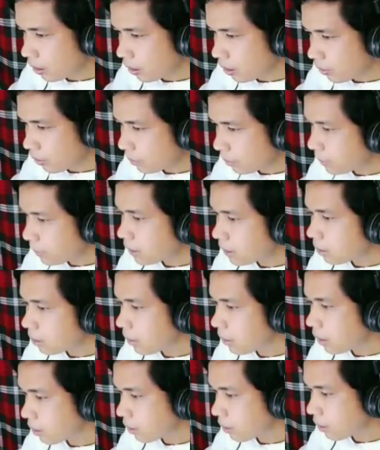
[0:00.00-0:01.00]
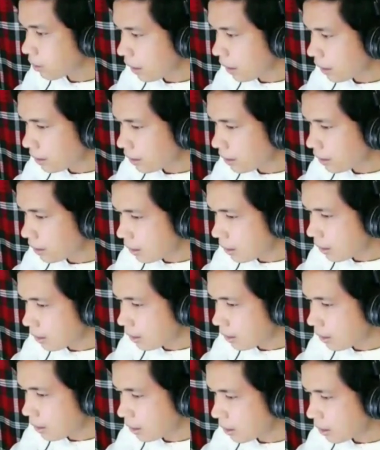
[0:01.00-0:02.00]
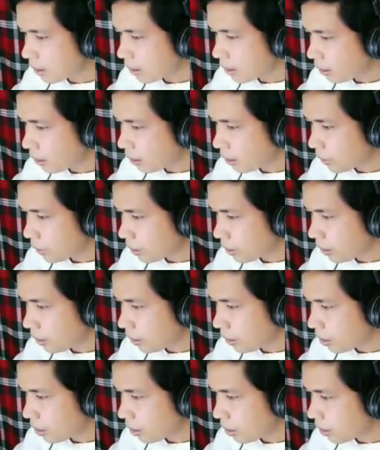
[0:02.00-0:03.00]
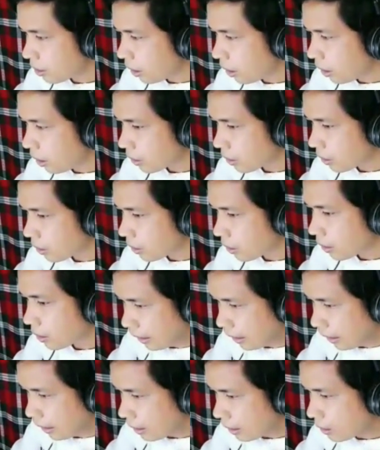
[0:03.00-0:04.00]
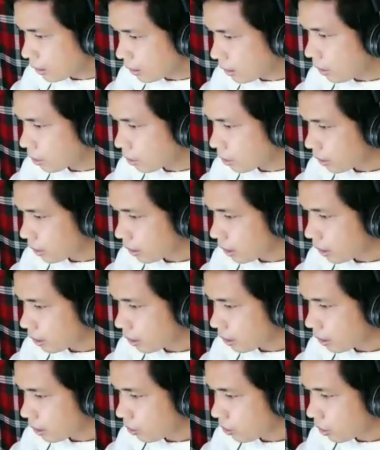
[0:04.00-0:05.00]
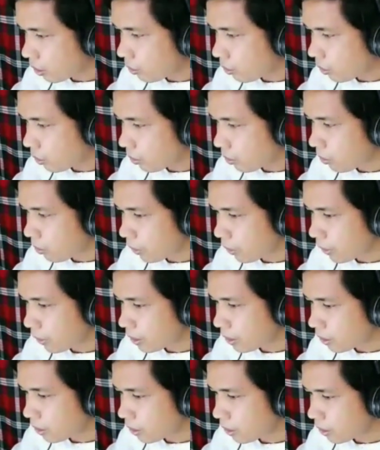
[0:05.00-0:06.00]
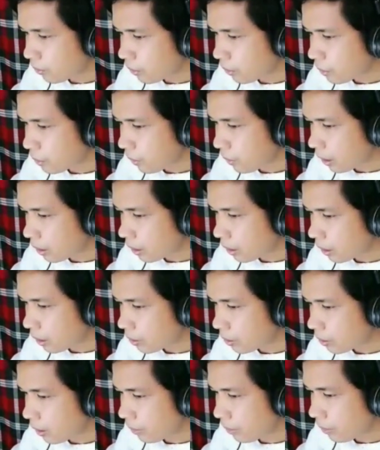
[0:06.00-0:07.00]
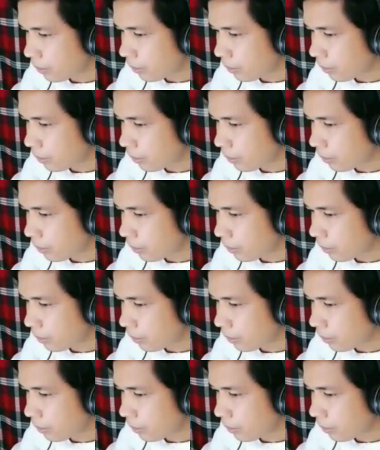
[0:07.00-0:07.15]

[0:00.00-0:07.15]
Repeated measure analysis is a design in which each subject is measured at two or more points with respect to time.